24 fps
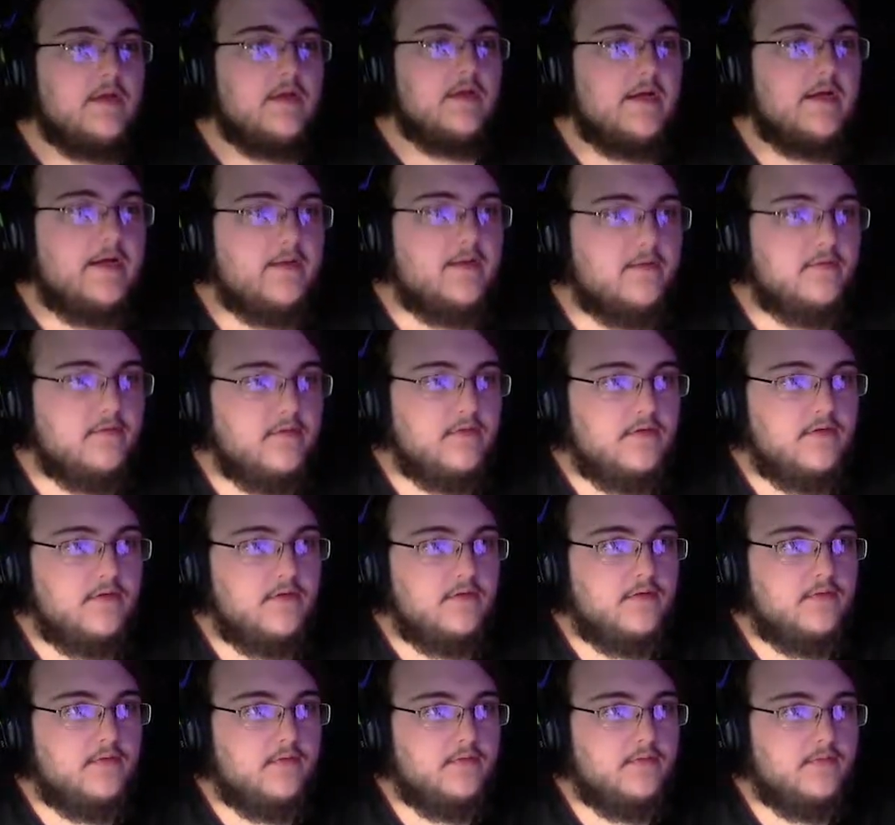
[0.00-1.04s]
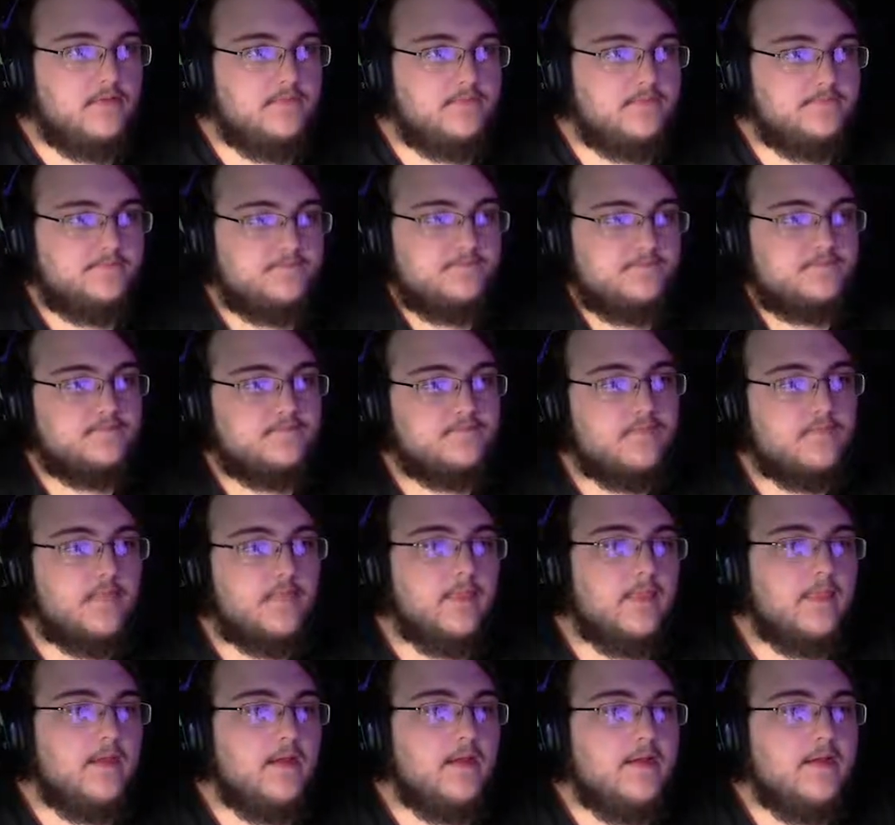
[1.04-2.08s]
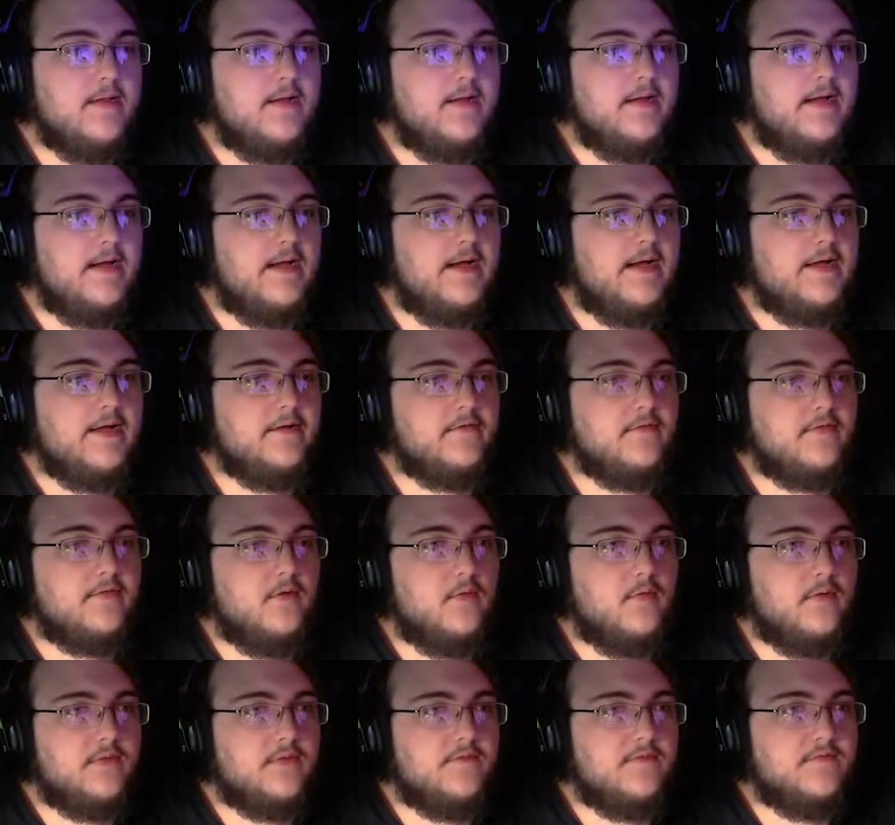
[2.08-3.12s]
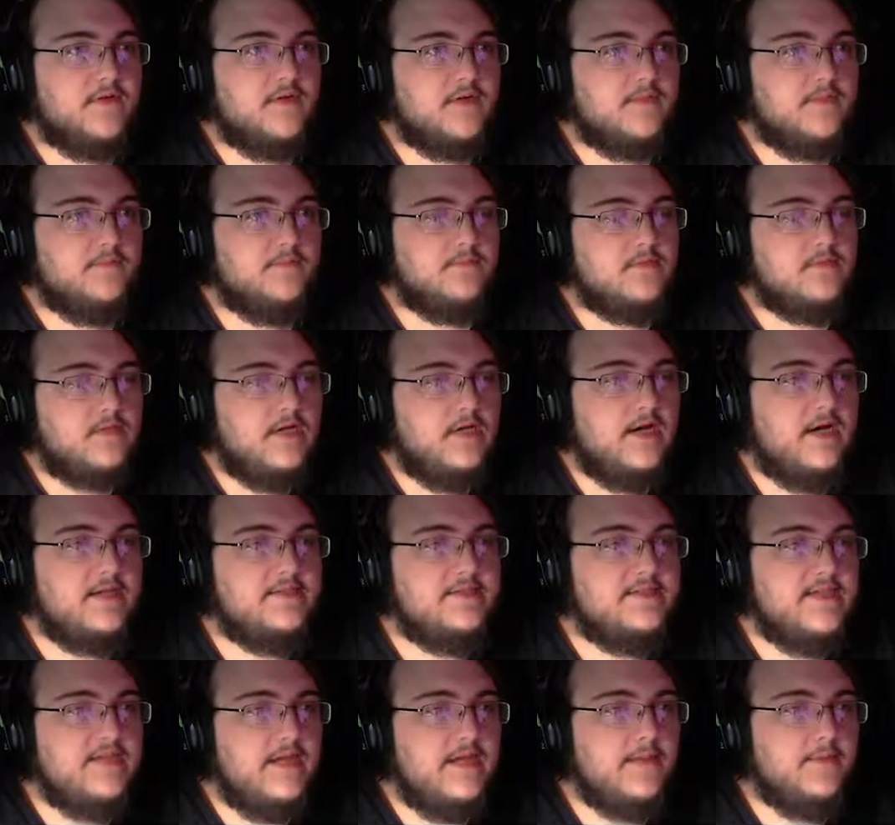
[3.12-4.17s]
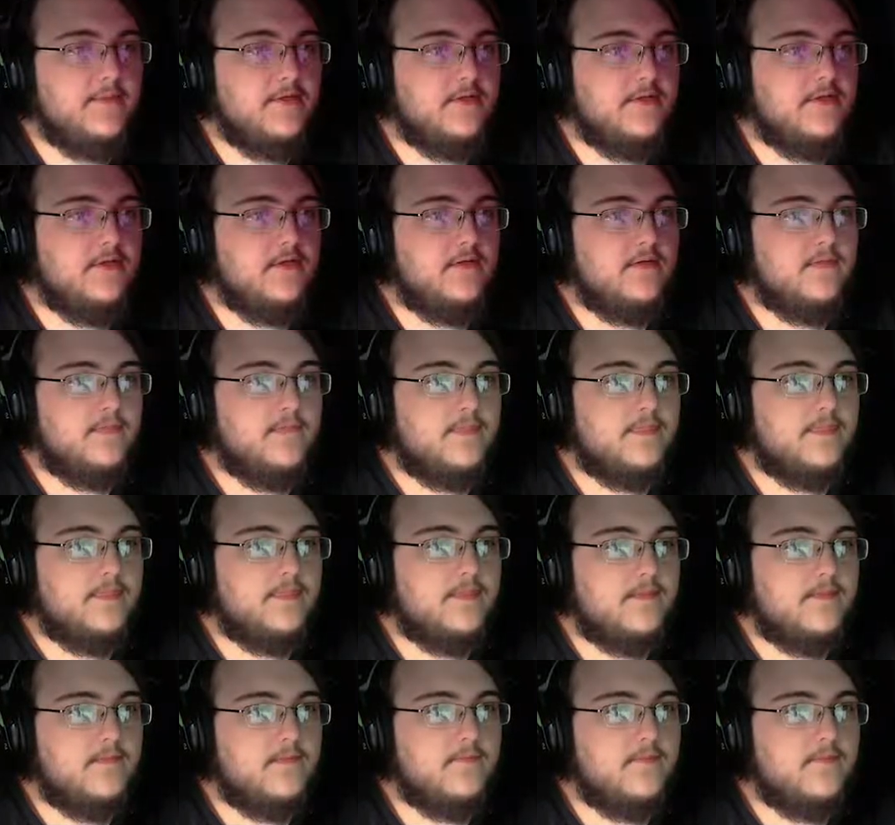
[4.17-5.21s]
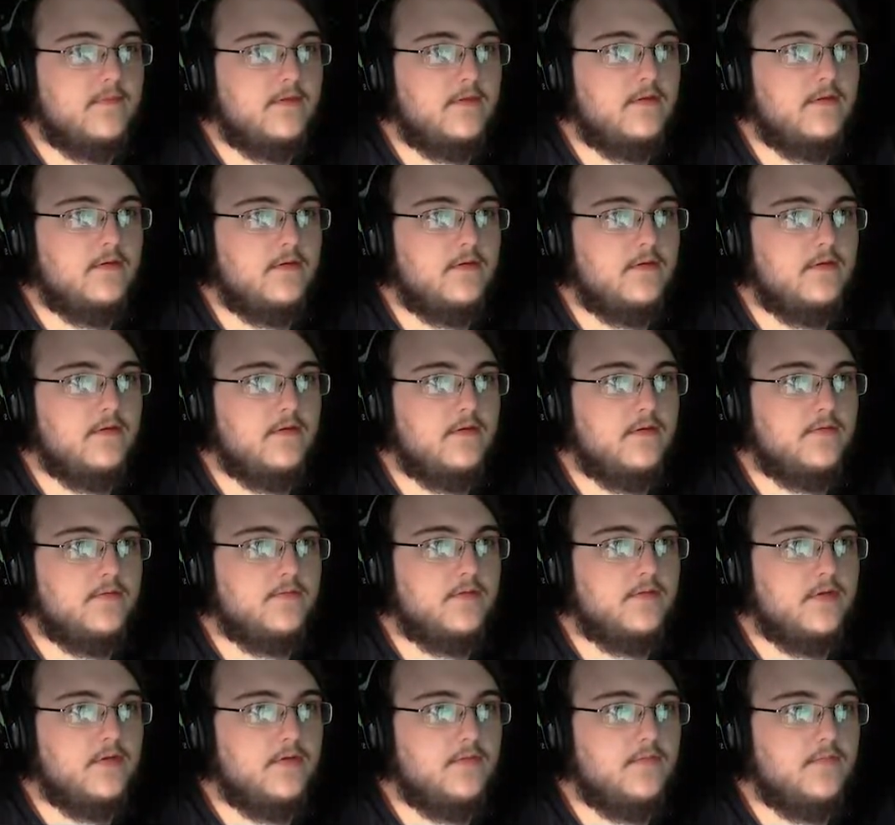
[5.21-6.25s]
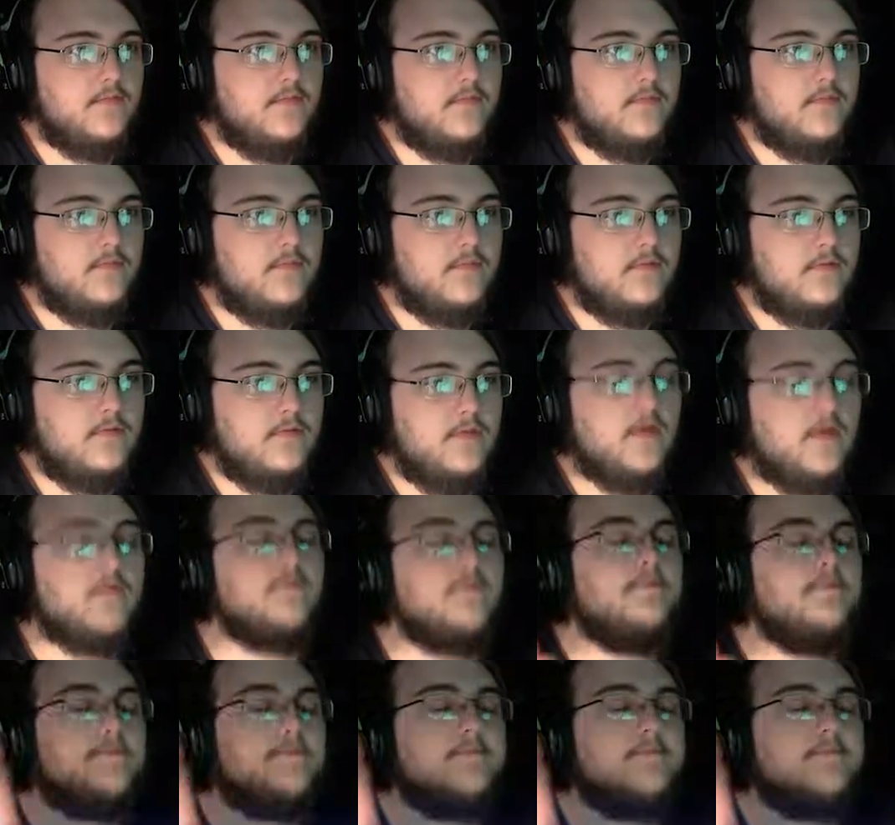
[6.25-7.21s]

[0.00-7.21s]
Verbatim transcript: I don't know. I don't know what the fuck I'm, god damn it. Here we go. No.